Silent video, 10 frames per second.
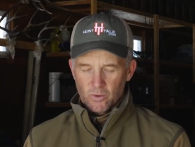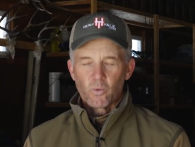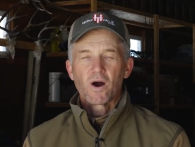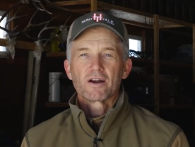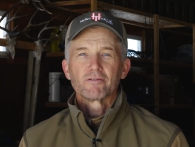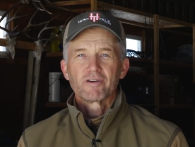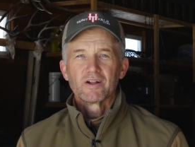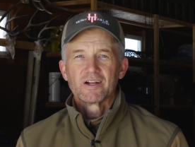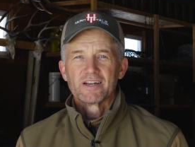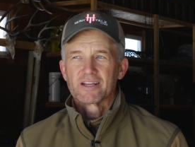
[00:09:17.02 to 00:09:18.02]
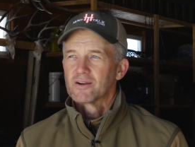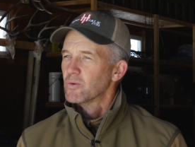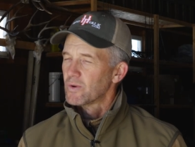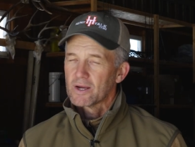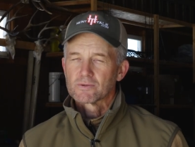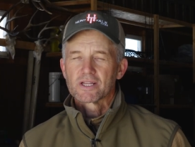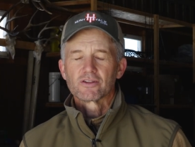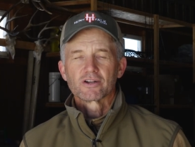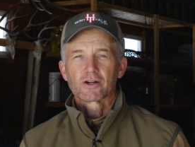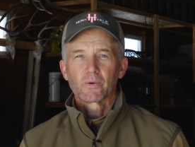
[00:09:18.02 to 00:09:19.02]
Waterfowl hunting. When I was
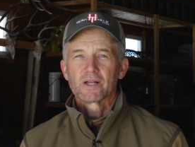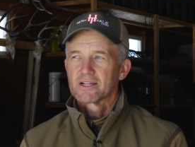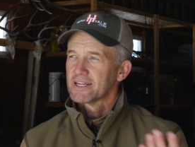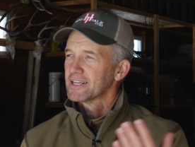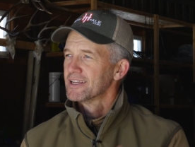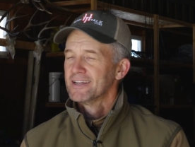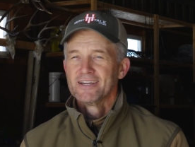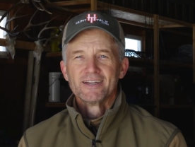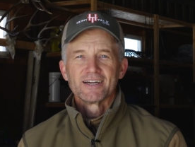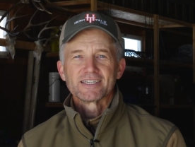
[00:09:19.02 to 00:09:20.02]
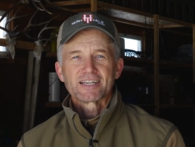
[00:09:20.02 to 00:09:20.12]
down there quail hunting, I